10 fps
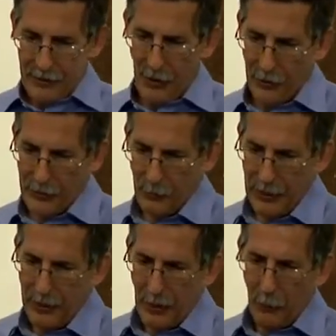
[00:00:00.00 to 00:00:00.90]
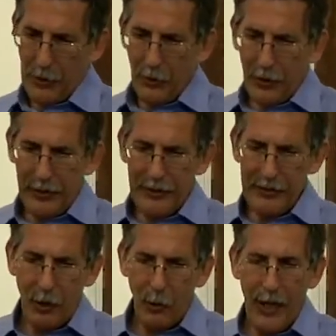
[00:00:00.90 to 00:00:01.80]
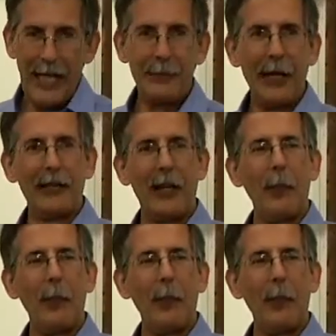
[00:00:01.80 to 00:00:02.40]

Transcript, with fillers: So, as we, we look at this whole aspect,